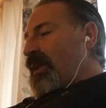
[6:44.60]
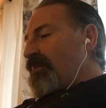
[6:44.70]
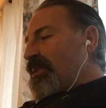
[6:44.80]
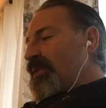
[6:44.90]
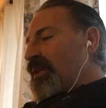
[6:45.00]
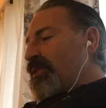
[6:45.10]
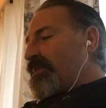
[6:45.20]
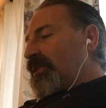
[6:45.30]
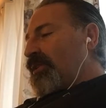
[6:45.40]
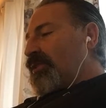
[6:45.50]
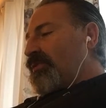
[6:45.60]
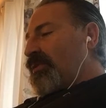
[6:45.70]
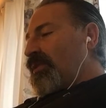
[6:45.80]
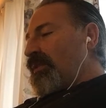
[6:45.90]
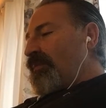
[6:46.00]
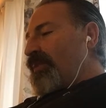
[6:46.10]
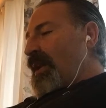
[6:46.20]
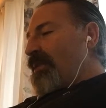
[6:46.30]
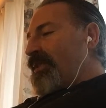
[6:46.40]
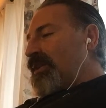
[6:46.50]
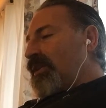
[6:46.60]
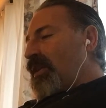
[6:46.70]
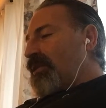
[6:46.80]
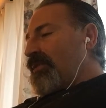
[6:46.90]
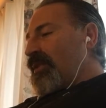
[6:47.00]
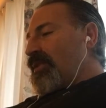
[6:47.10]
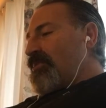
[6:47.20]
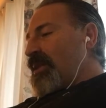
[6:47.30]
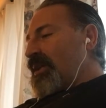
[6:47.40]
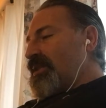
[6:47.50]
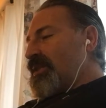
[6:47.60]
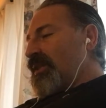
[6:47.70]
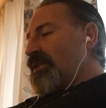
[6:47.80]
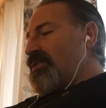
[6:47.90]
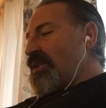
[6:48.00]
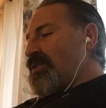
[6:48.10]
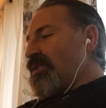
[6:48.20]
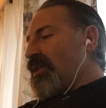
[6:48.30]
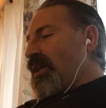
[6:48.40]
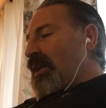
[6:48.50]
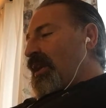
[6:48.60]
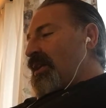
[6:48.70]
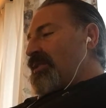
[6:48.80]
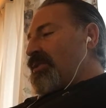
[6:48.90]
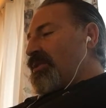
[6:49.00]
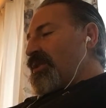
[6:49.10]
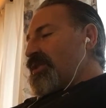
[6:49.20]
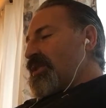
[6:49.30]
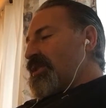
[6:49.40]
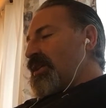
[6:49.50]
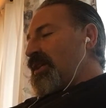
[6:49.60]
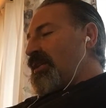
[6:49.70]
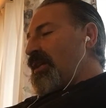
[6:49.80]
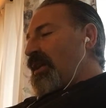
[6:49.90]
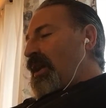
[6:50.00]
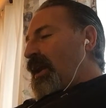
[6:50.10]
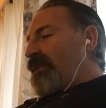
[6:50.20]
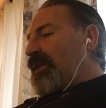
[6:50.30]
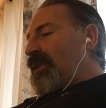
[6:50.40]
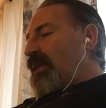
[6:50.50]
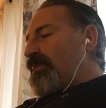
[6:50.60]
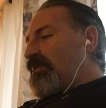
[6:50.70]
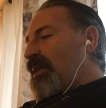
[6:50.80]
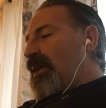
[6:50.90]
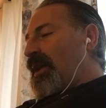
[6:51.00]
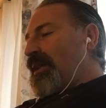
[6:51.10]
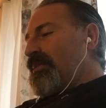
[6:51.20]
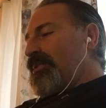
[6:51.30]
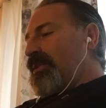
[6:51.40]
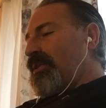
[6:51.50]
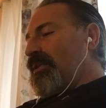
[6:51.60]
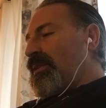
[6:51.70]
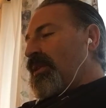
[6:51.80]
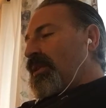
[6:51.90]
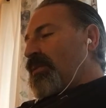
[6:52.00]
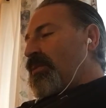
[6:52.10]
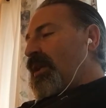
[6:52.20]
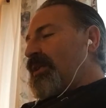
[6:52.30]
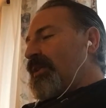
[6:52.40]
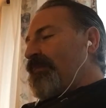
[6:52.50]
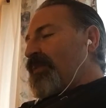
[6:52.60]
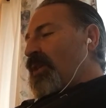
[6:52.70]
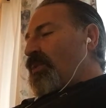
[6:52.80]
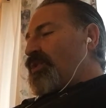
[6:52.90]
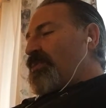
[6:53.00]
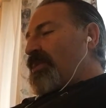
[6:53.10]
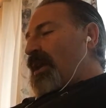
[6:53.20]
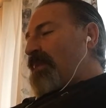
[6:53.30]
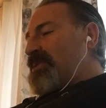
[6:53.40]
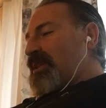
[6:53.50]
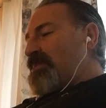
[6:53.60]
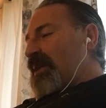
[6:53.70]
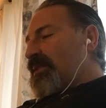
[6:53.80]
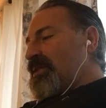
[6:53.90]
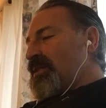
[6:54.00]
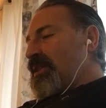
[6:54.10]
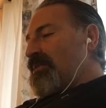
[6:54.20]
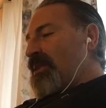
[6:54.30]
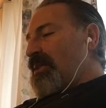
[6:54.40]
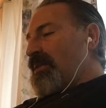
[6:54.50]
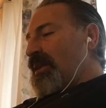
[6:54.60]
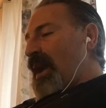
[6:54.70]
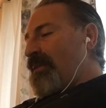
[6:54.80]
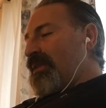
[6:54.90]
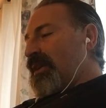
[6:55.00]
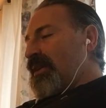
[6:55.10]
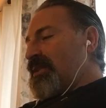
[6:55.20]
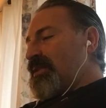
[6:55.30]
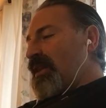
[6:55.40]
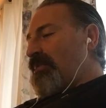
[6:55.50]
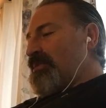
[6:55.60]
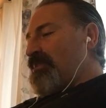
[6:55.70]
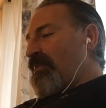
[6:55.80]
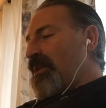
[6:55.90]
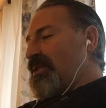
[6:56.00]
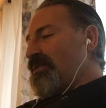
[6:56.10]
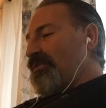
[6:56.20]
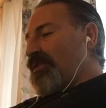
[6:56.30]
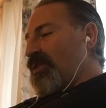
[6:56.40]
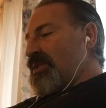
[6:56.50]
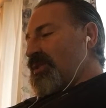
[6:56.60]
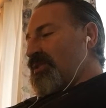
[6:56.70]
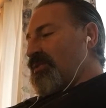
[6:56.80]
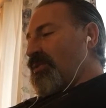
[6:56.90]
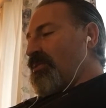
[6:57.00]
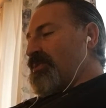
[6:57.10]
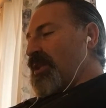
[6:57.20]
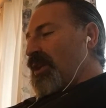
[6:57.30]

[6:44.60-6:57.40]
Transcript: but they are to be looked for. Every clod of earth may conceal a treasure and nourish a seed. Every depth may hide a pearl. What? Would you perhaps expect the sea to make havoc in its depths by means of furious storms,